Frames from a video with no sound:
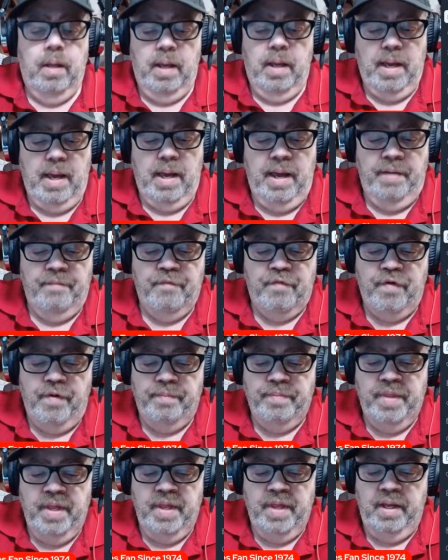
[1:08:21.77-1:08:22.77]
And
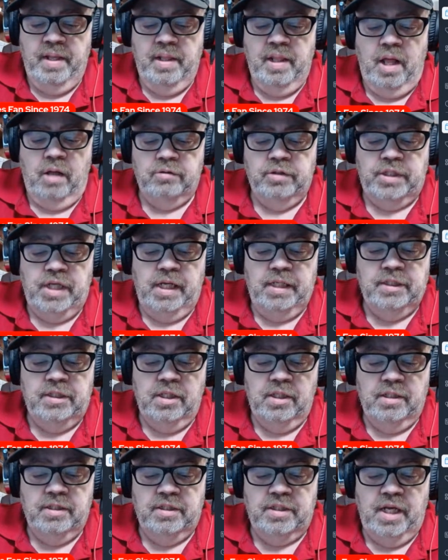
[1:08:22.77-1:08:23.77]
from the Los
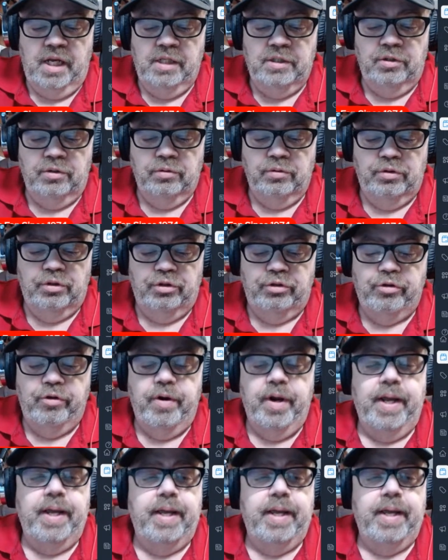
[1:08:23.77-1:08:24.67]
Angeles Angels, Trey